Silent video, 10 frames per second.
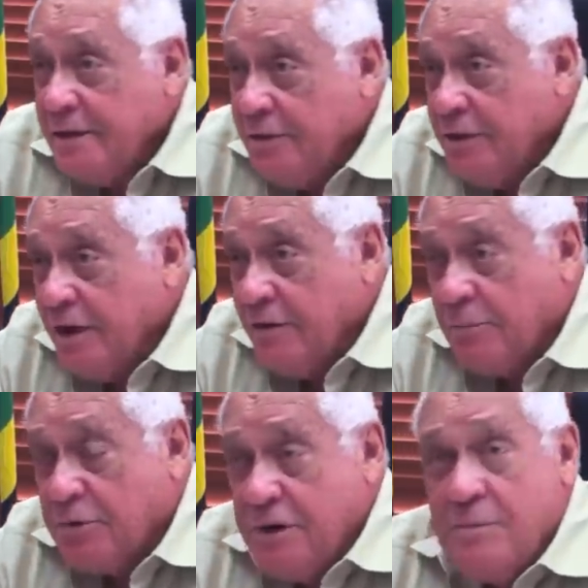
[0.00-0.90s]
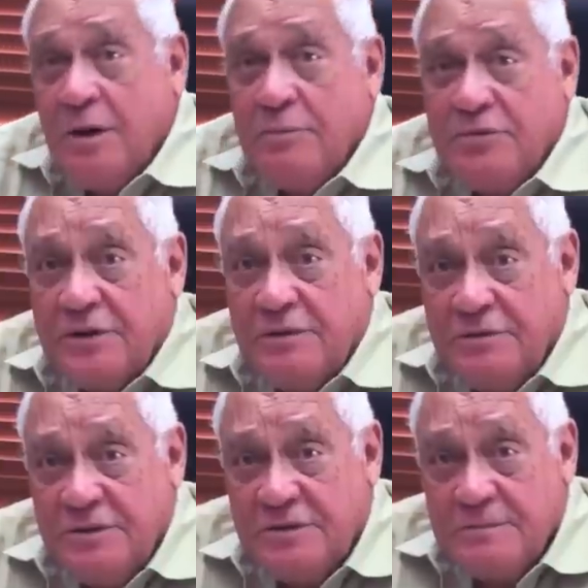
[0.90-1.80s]
Do you have a premium
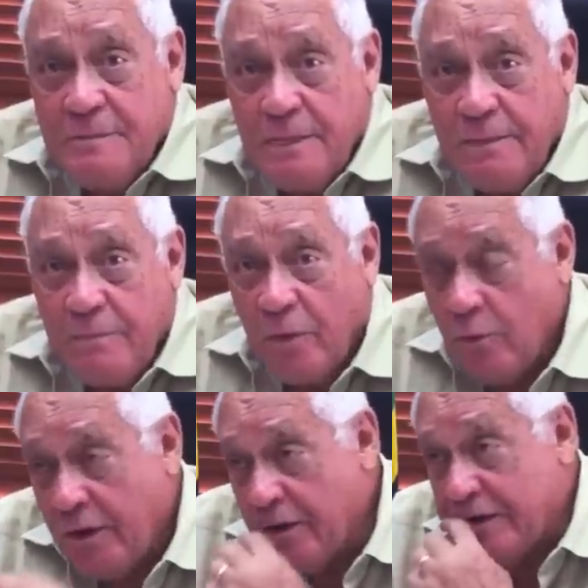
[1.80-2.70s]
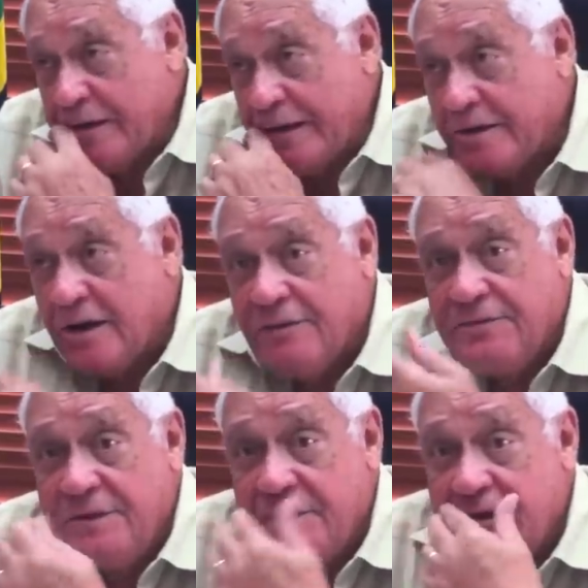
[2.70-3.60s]
service where you can get
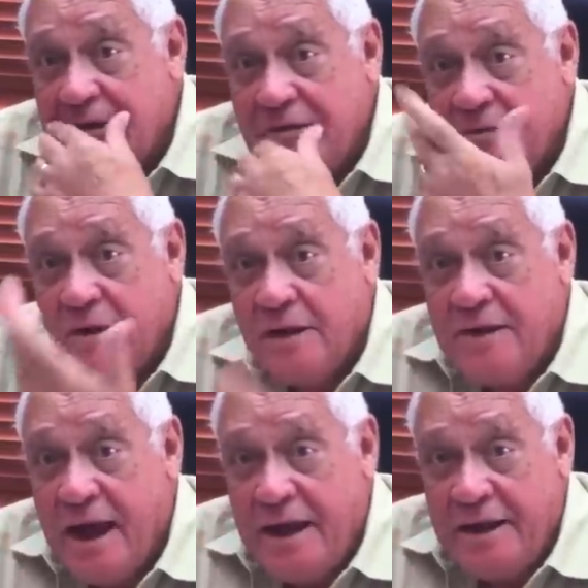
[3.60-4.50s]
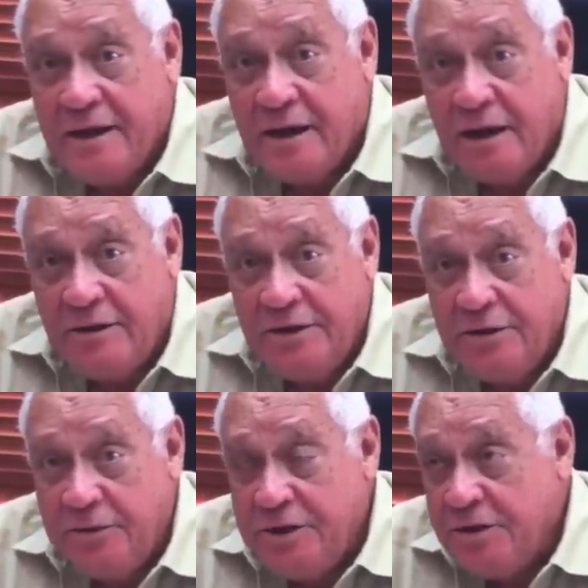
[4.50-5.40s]
coffee and a dining car and
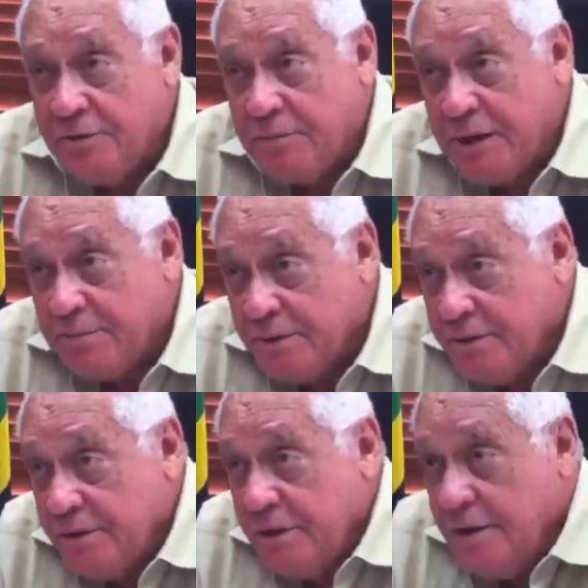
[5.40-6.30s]
you read your paper?